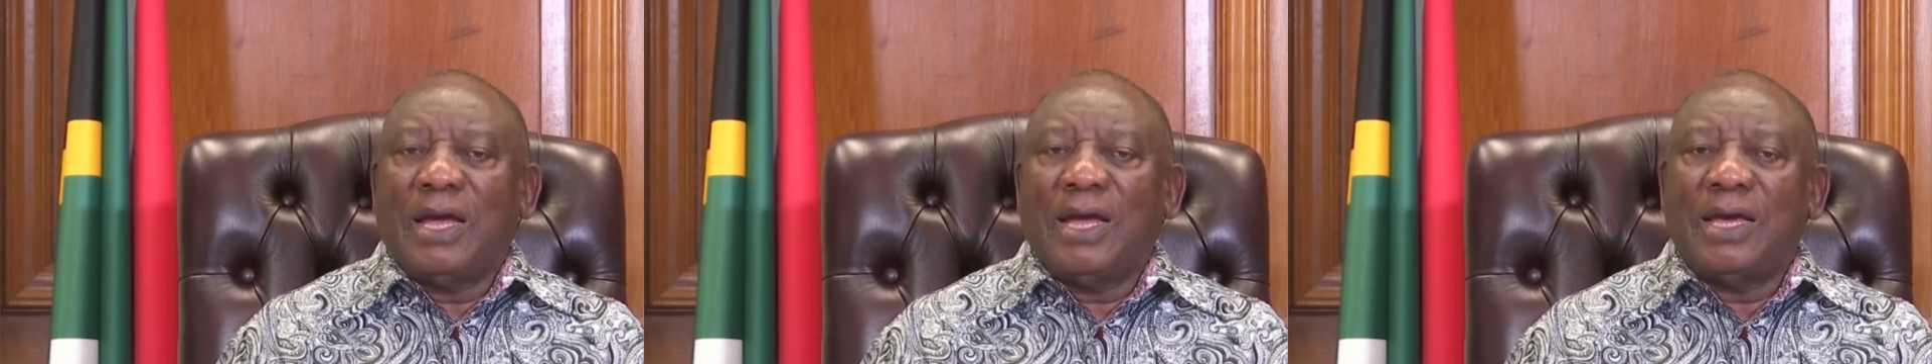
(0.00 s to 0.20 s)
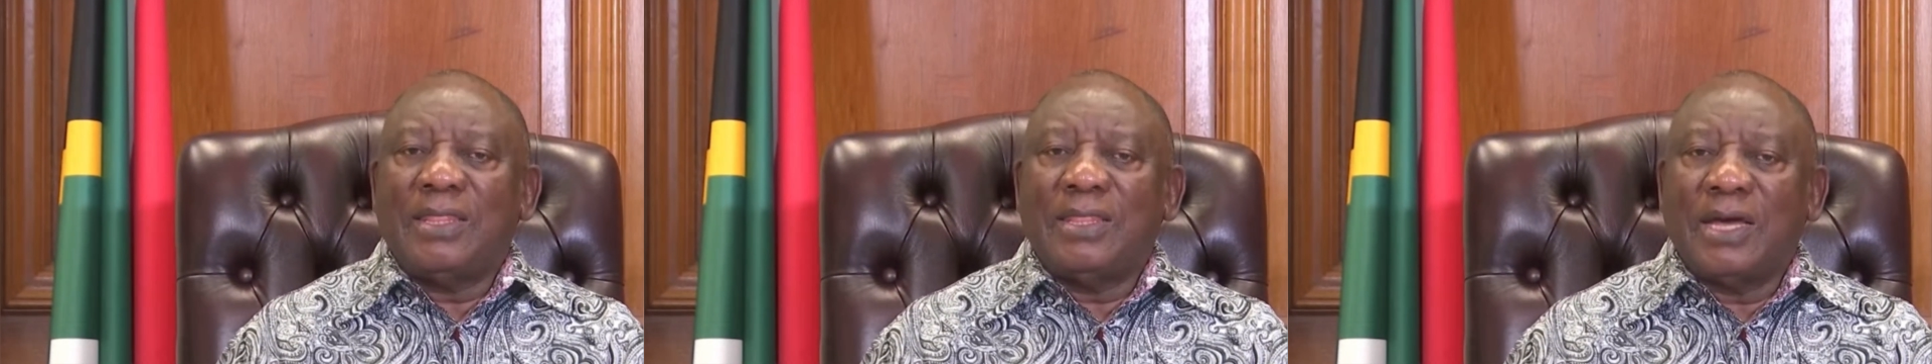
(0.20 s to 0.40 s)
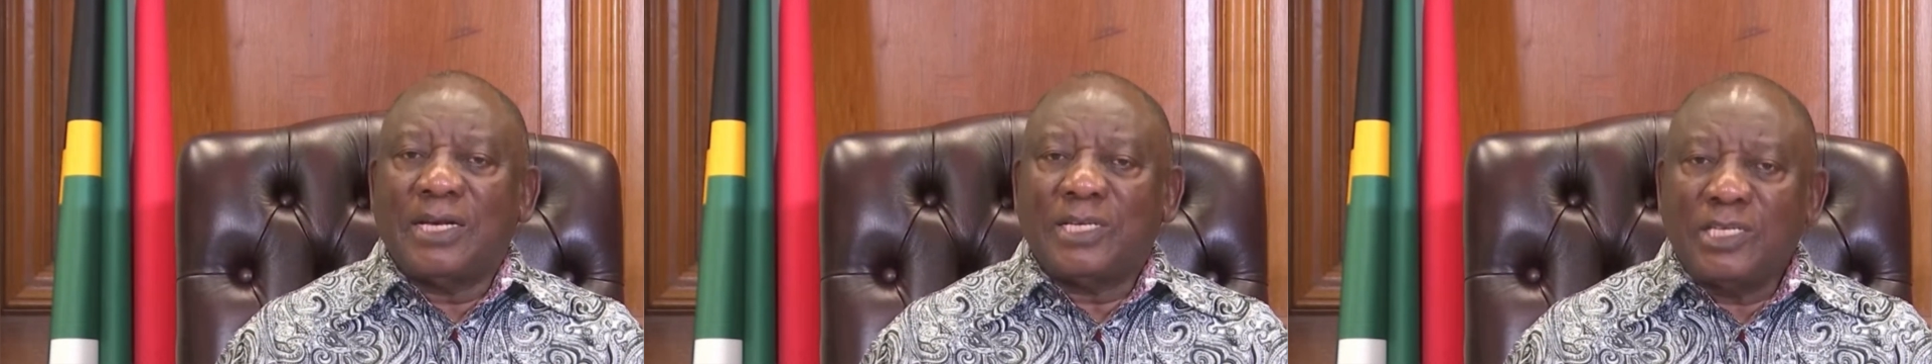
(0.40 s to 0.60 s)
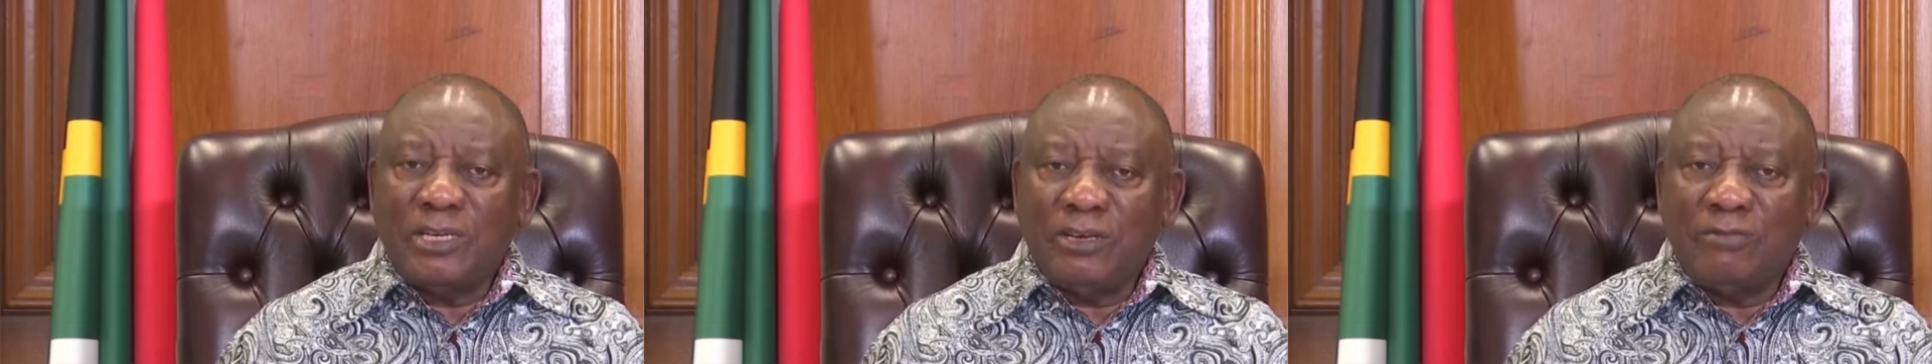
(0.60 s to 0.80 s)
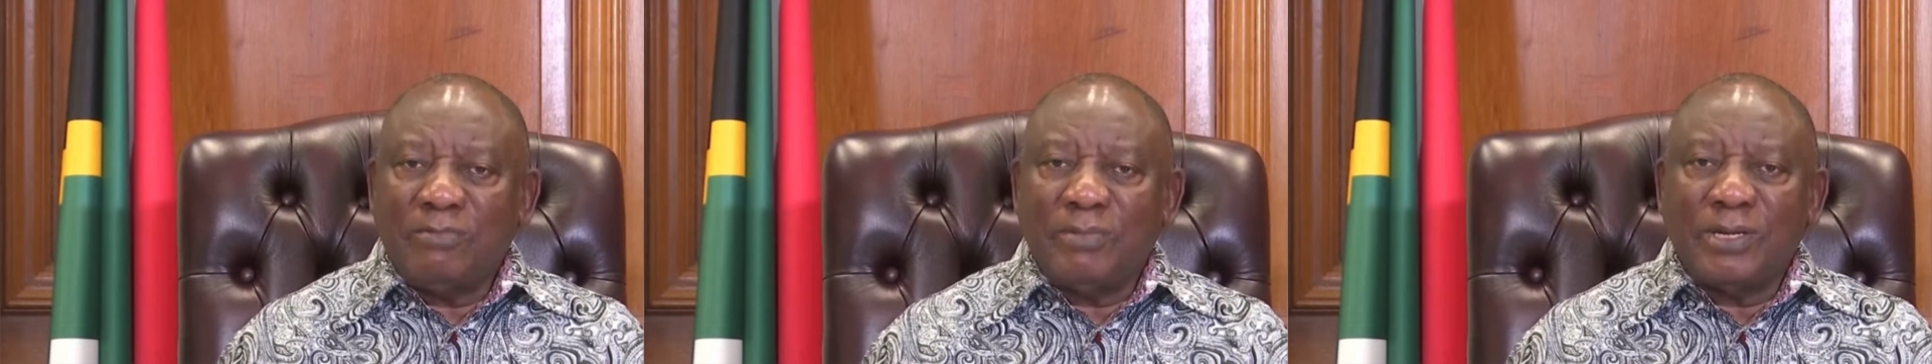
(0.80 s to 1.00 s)
and the
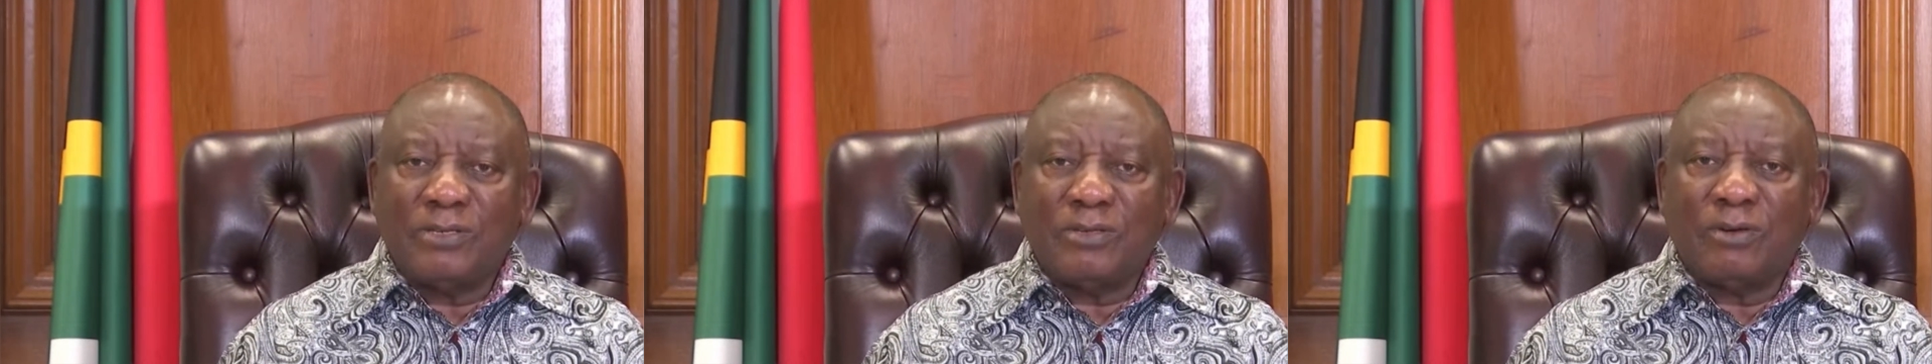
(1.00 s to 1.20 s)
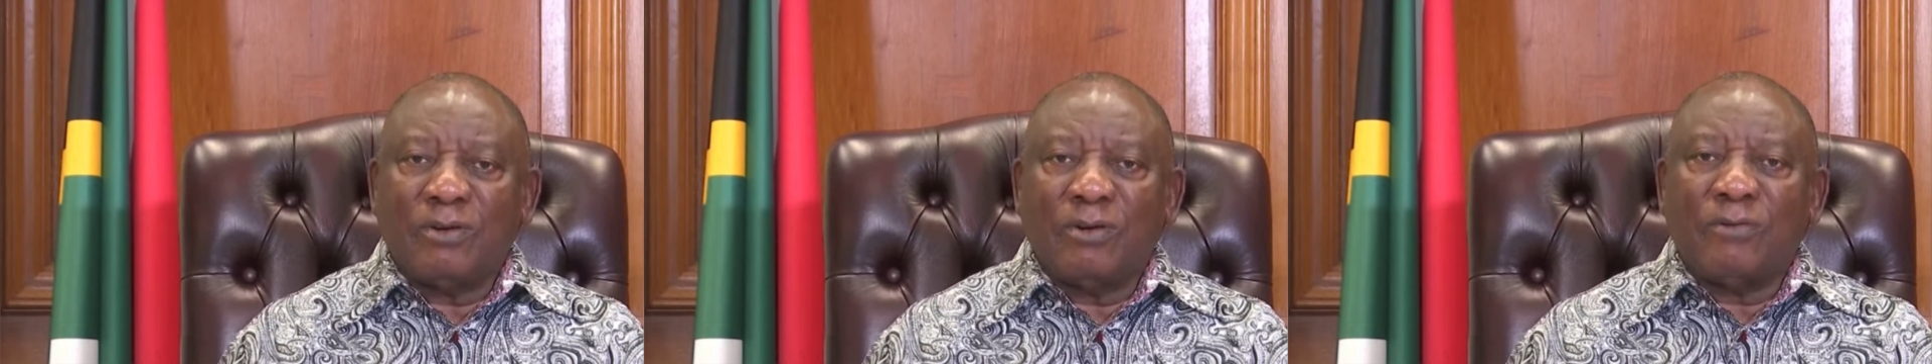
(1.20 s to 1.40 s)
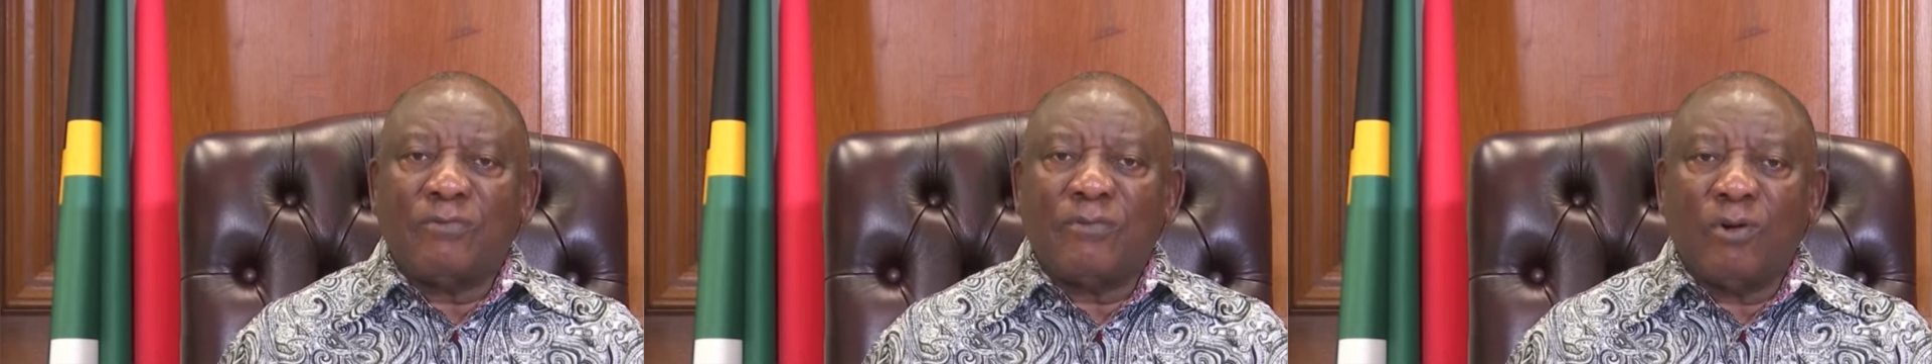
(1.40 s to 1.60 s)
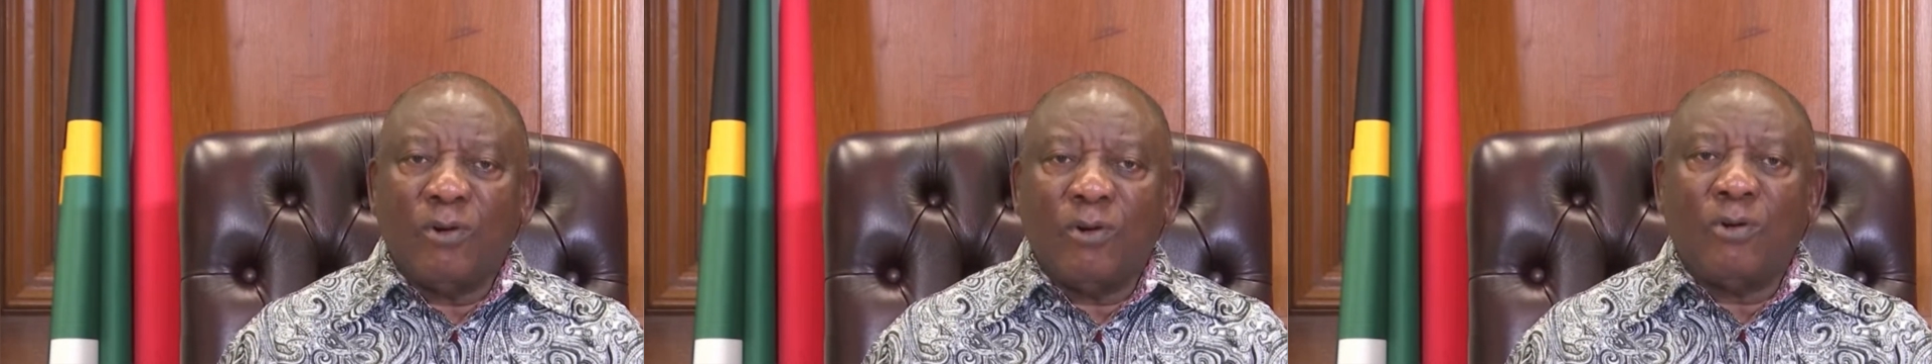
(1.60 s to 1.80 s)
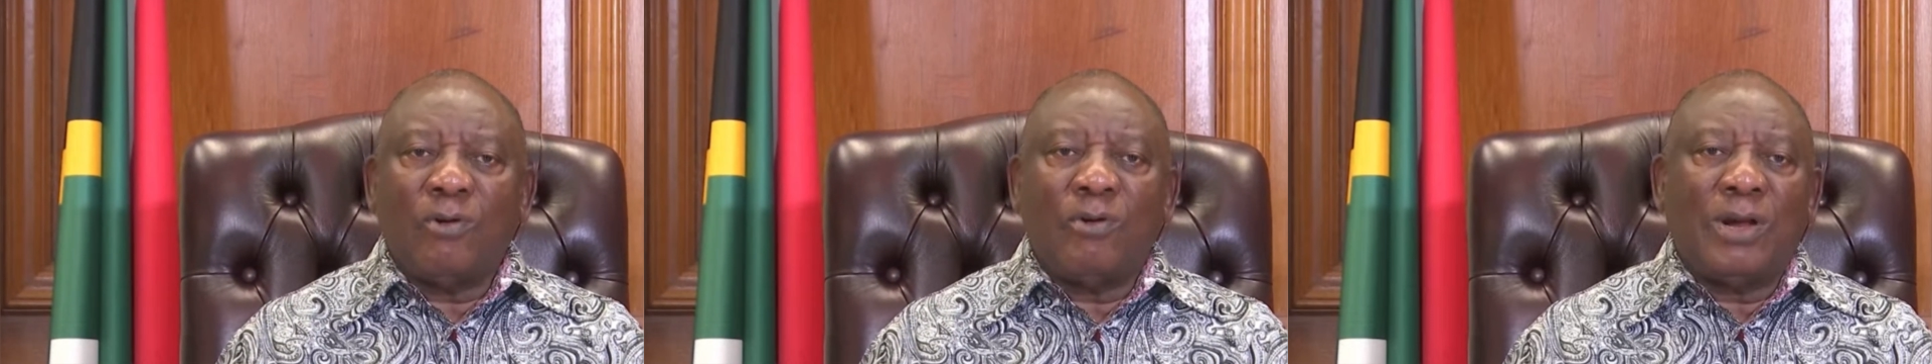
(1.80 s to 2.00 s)
achievements of
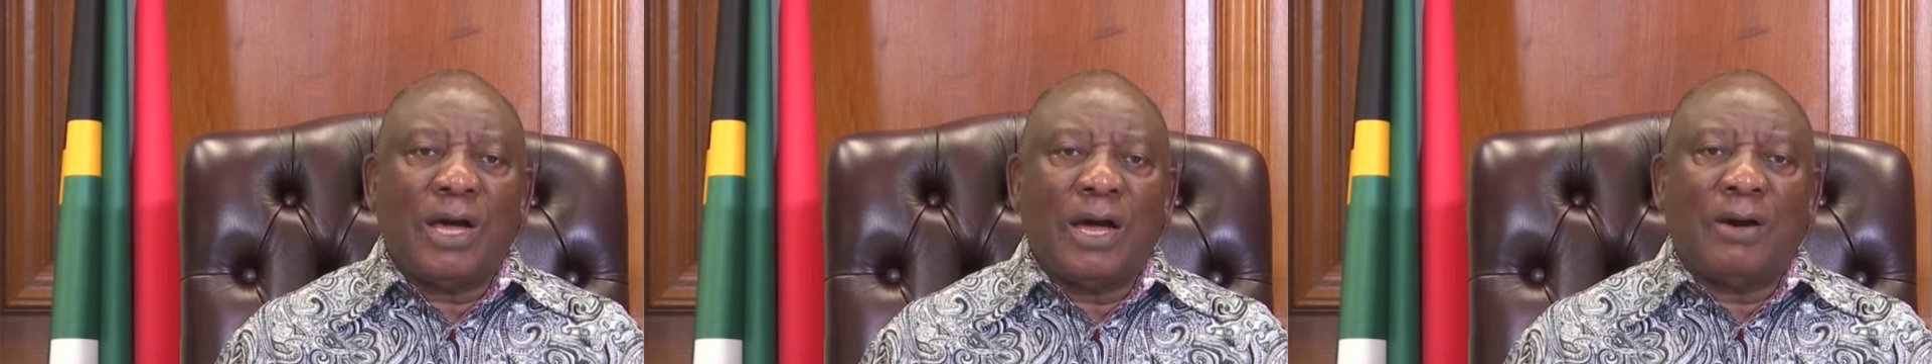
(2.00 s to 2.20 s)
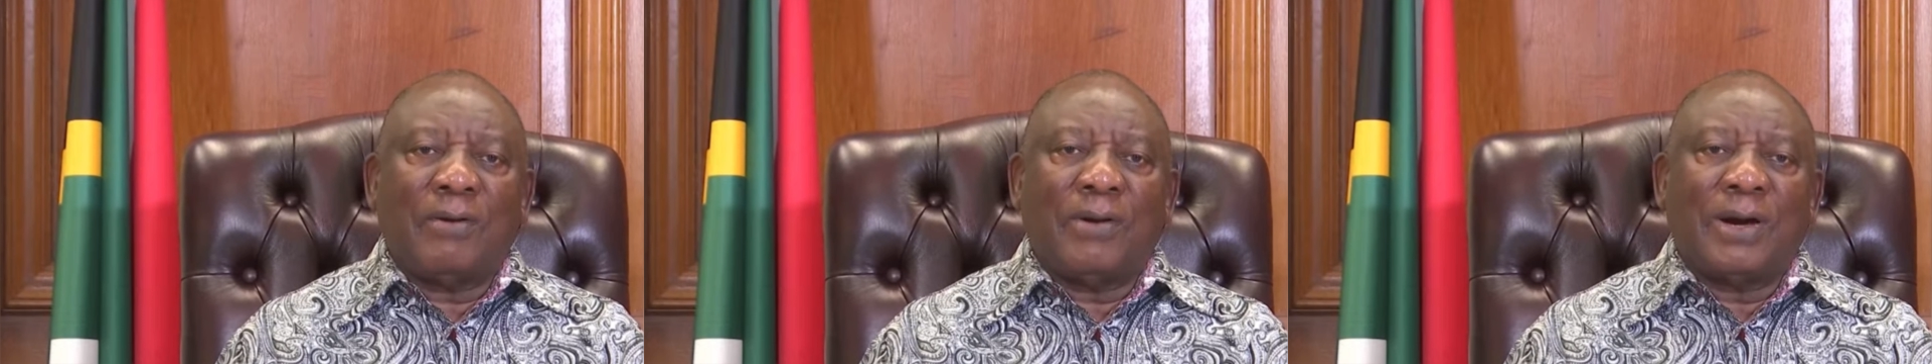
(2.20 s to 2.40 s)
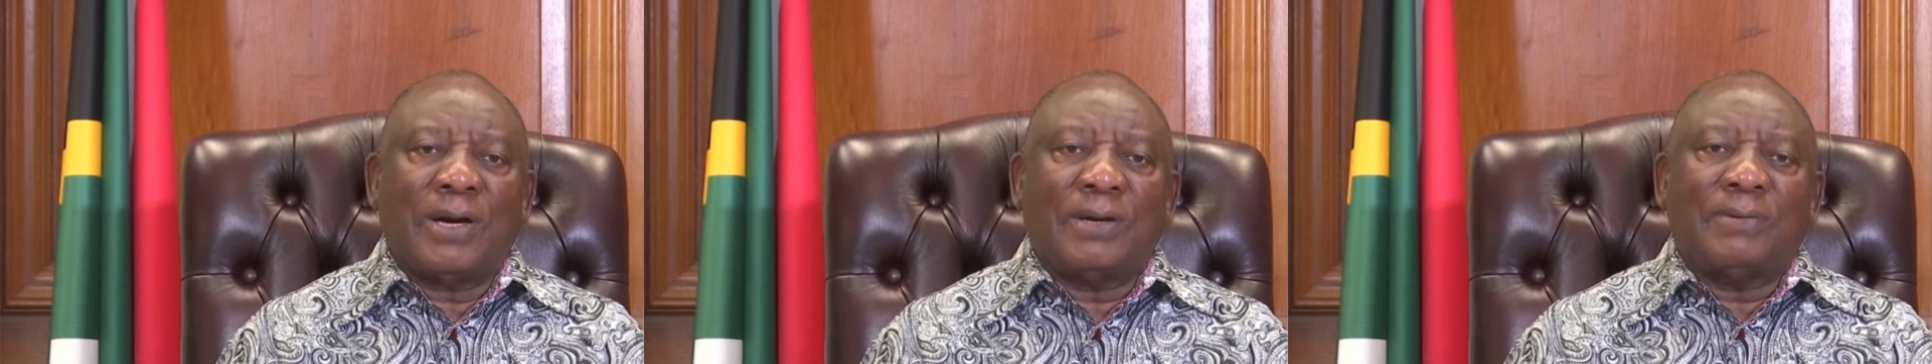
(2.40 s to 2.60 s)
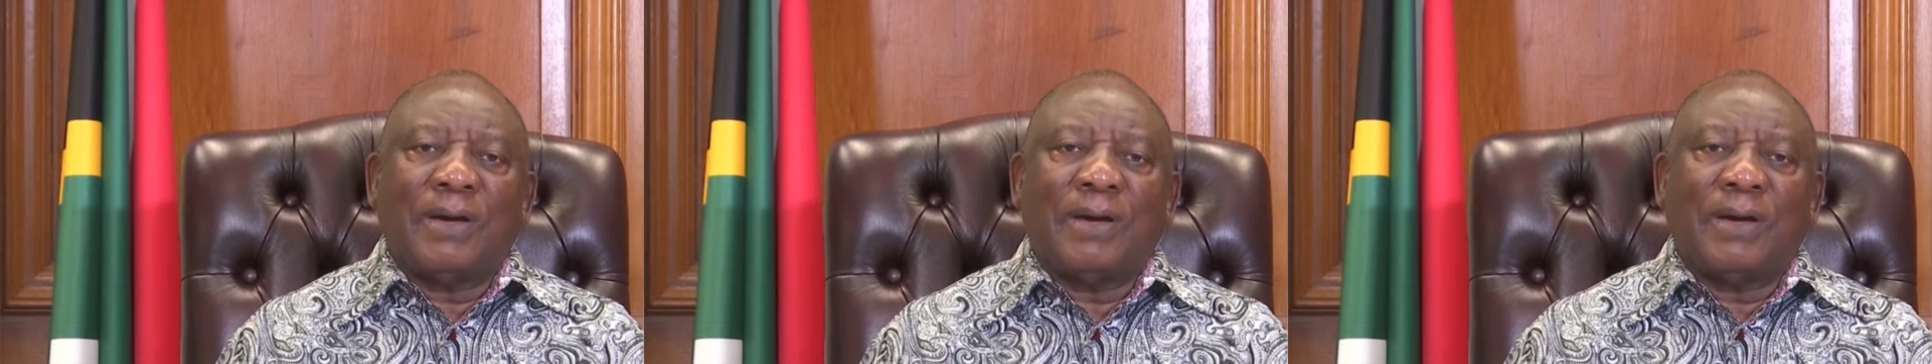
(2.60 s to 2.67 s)
all our